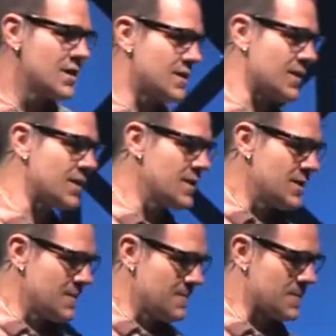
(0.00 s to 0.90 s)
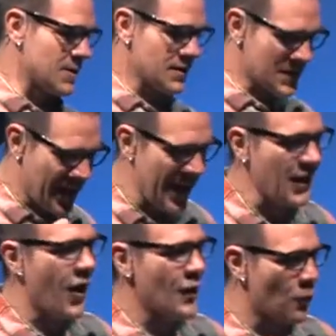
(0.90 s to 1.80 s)
to, to take
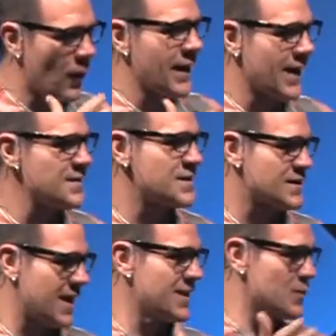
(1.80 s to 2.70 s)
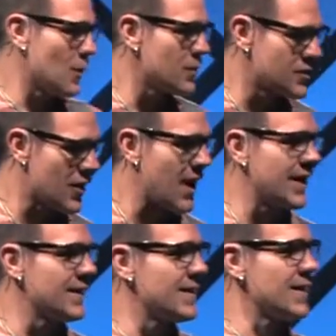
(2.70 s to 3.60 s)
our what ifs, takes what we're
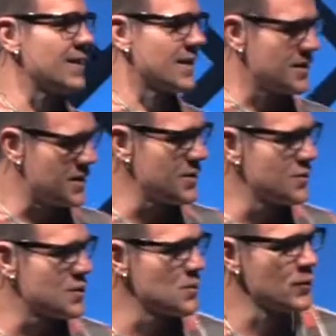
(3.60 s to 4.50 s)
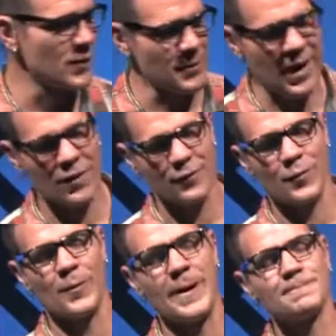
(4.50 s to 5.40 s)
trying, and, and continues to move in a powerful
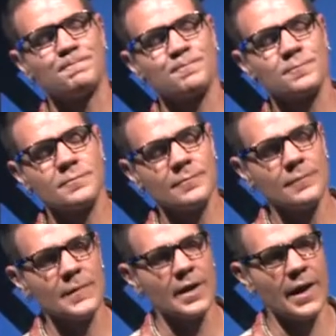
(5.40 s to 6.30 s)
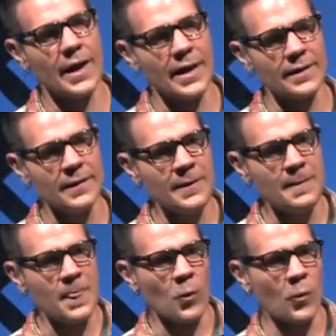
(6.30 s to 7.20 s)
way. And
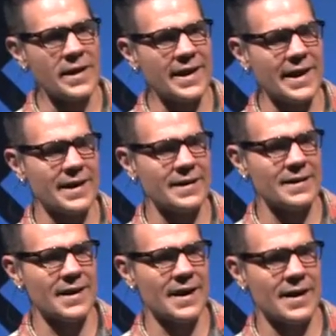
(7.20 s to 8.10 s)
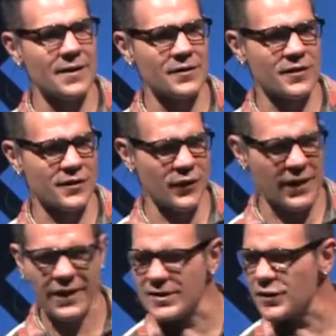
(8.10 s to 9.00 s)
we get, uh, I
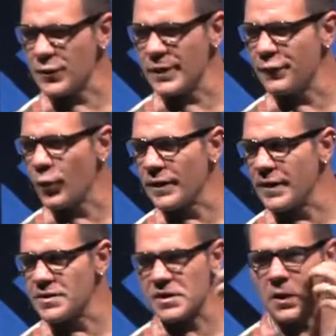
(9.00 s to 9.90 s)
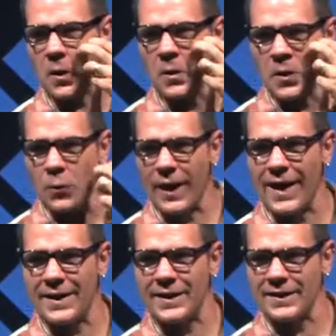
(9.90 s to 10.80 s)
guess, three, four years ago, we had
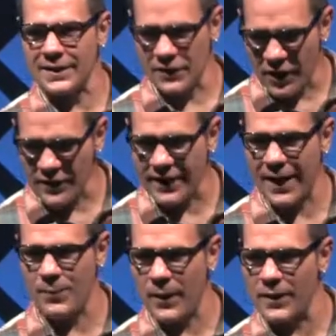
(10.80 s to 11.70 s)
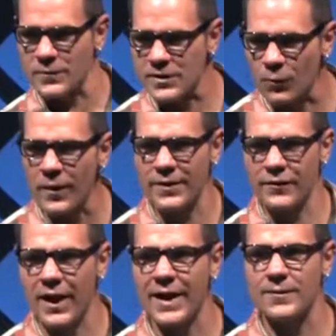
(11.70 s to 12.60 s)
a, another campaign. We said, What if
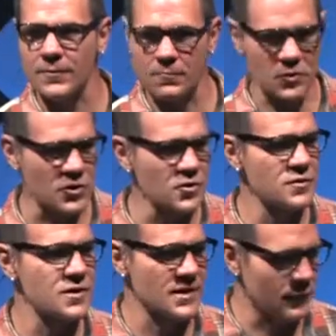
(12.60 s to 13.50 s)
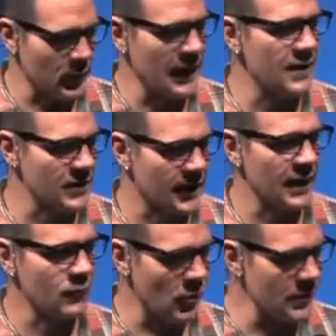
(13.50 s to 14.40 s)
God could use us if we gave
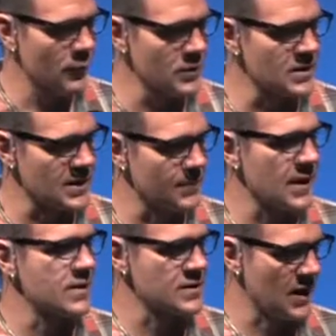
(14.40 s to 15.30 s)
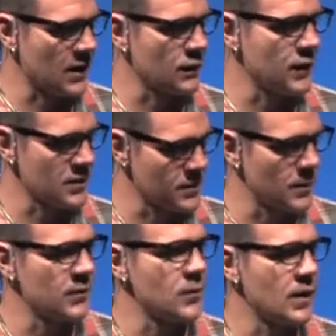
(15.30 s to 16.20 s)
again? What if we stepped out and sacrificed
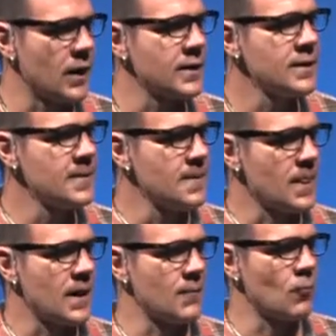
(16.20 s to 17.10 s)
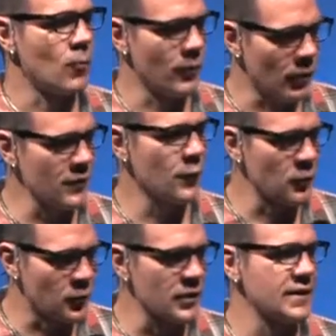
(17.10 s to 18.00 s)
above and beyond? Um, what, what, if we
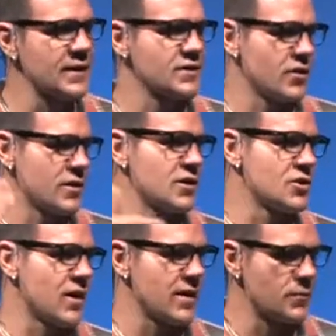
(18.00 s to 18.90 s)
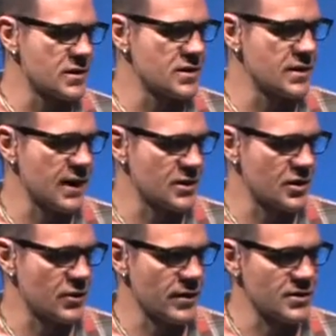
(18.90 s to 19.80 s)
really started to try to reach the next
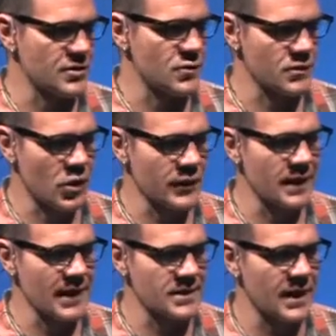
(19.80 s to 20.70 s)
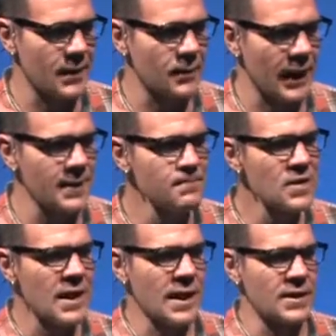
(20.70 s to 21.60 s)
generation? So it was called the Next Campaign.
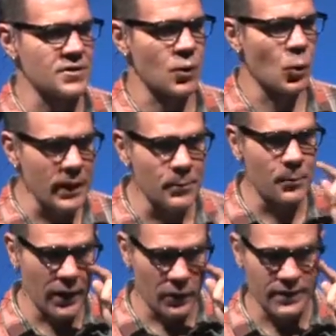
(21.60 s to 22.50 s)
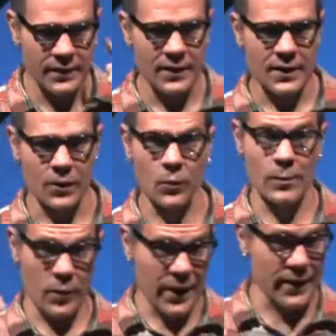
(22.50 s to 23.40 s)
And so we built, uh, we
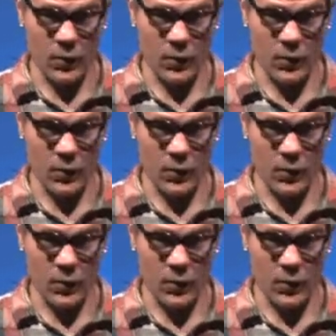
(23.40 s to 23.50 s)
brought in a